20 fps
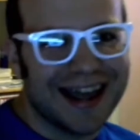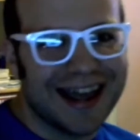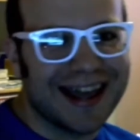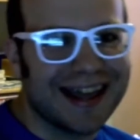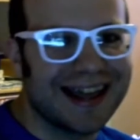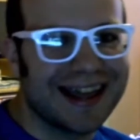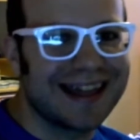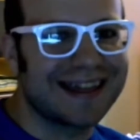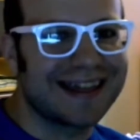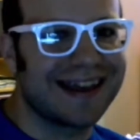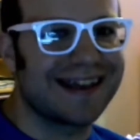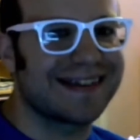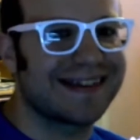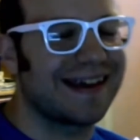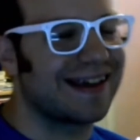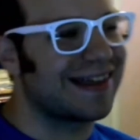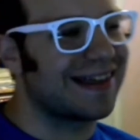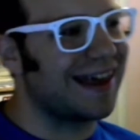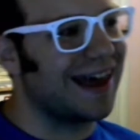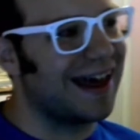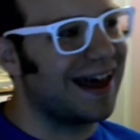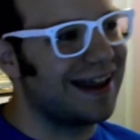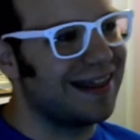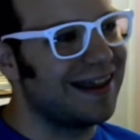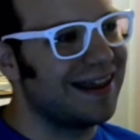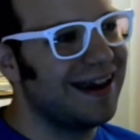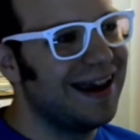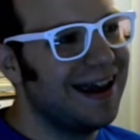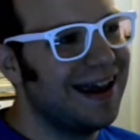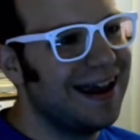and things like that,
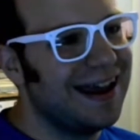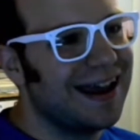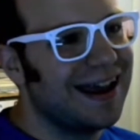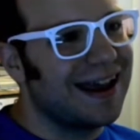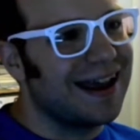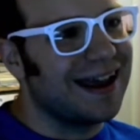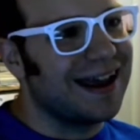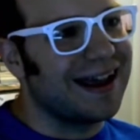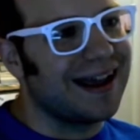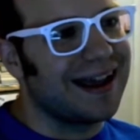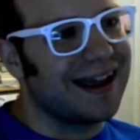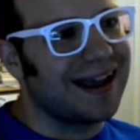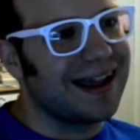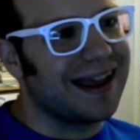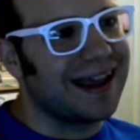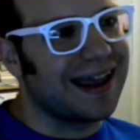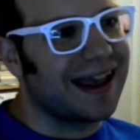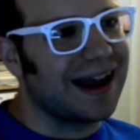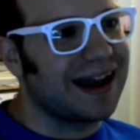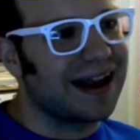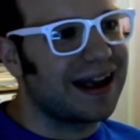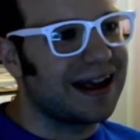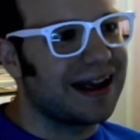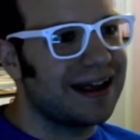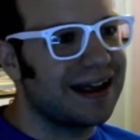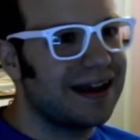and he kind